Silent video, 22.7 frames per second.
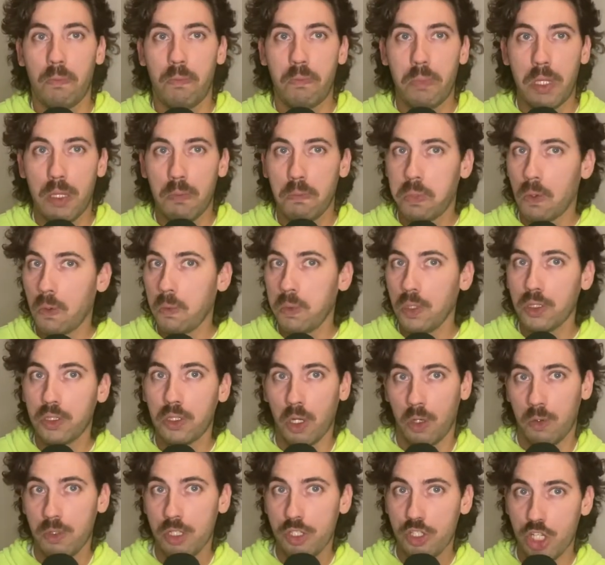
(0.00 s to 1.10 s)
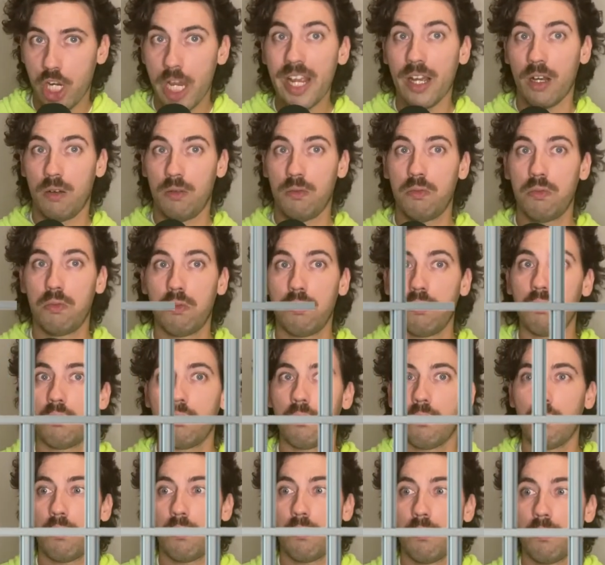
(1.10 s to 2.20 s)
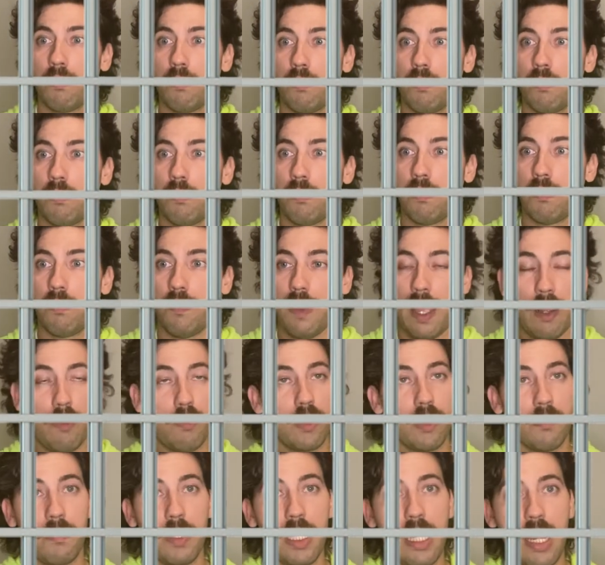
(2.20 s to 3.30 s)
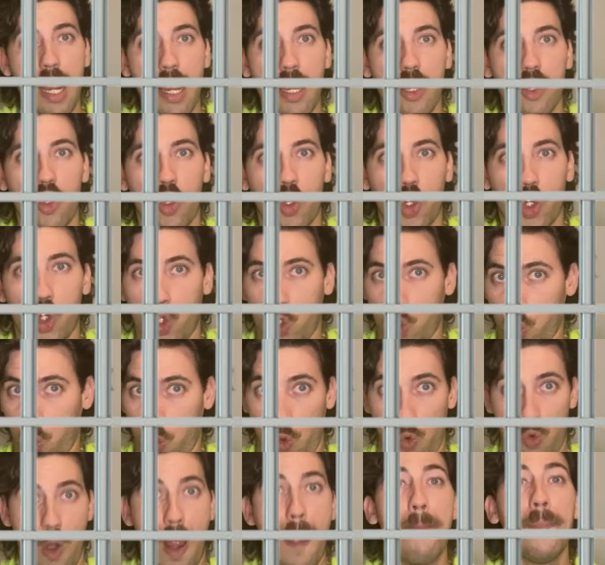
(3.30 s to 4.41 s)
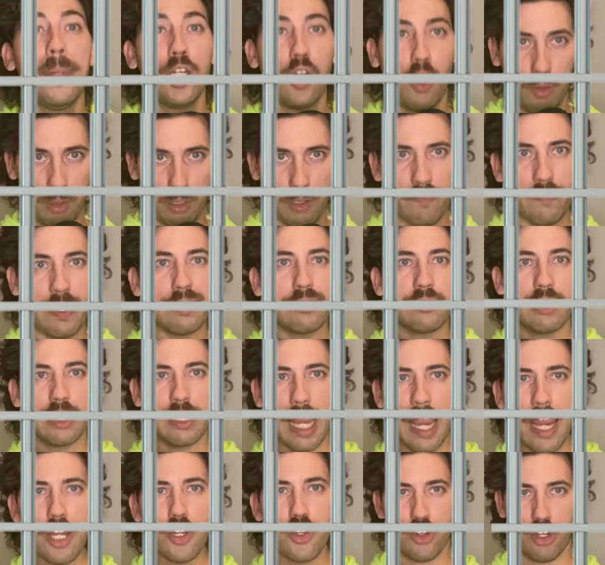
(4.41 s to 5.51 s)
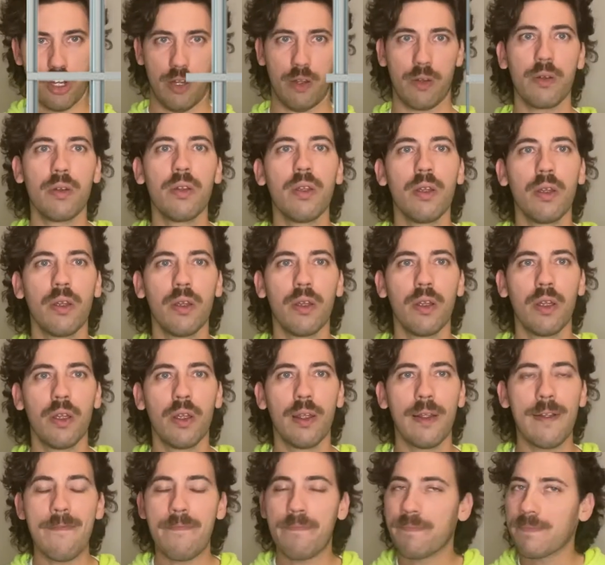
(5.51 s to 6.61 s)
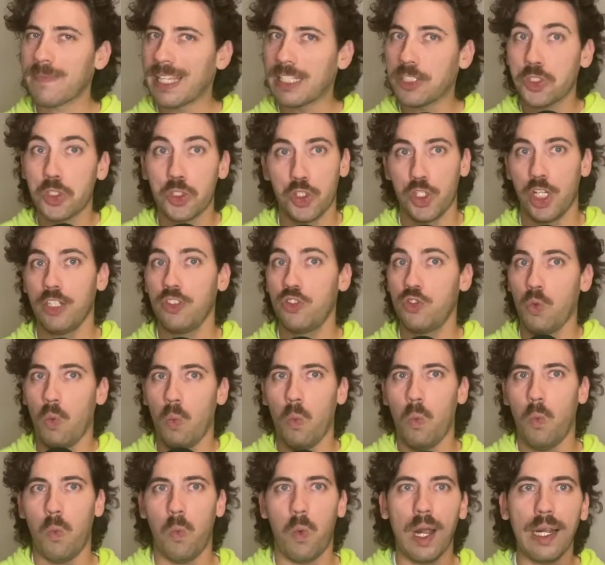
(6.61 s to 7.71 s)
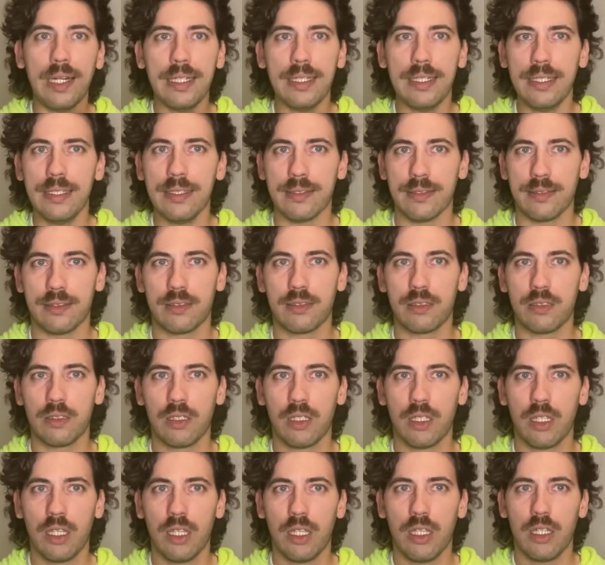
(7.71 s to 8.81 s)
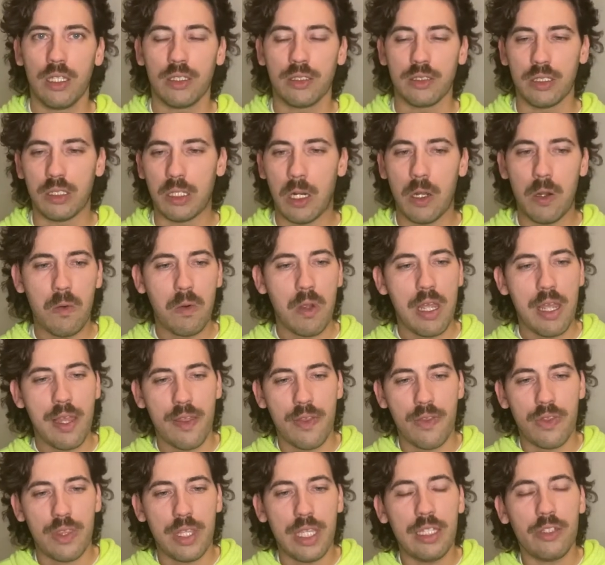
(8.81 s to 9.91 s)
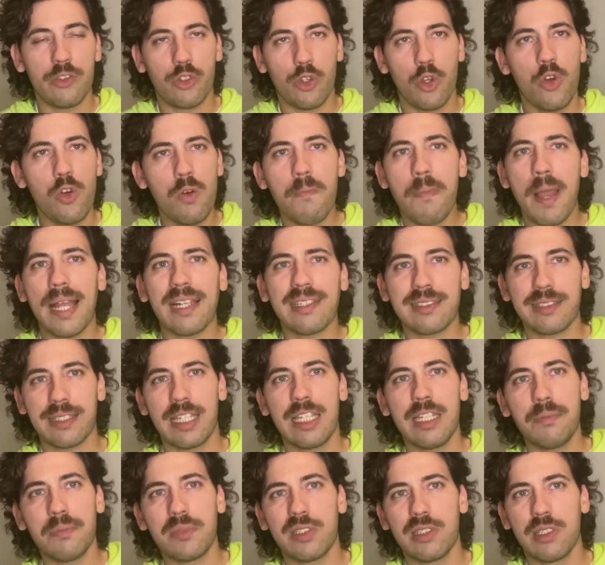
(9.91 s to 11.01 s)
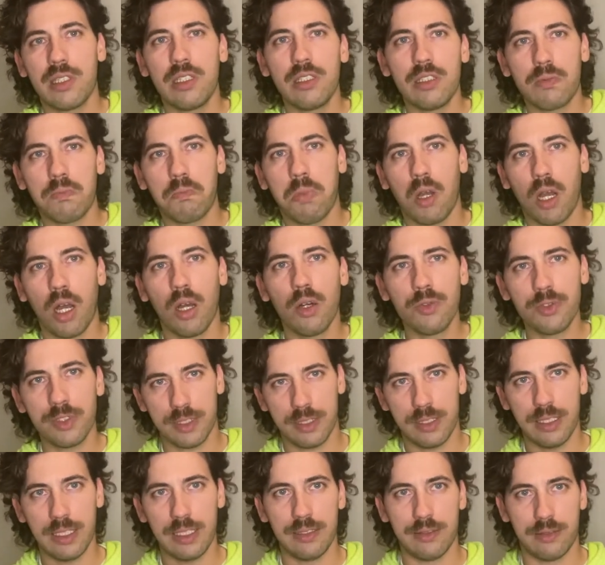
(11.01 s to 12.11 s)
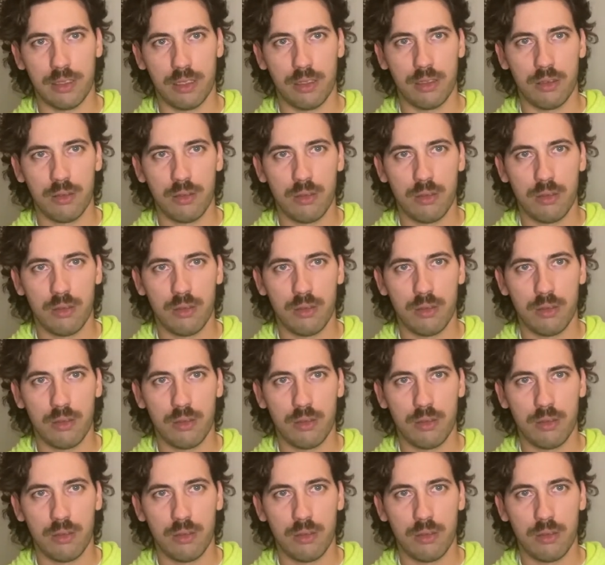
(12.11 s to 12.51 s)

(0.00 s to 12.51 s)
people would go to jail. That would be a criminal investigation. That's just what it is. You know, the two best teams this postseason